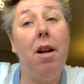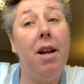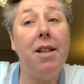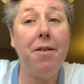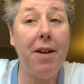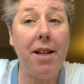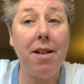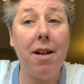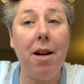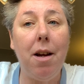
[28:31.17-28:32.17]
let's
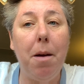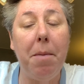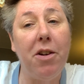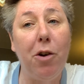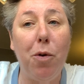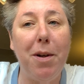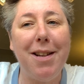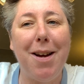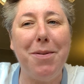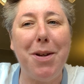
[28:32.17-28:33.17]
face it, magic always
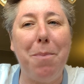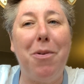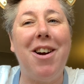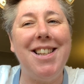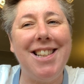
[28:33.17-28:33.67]
comes at a price,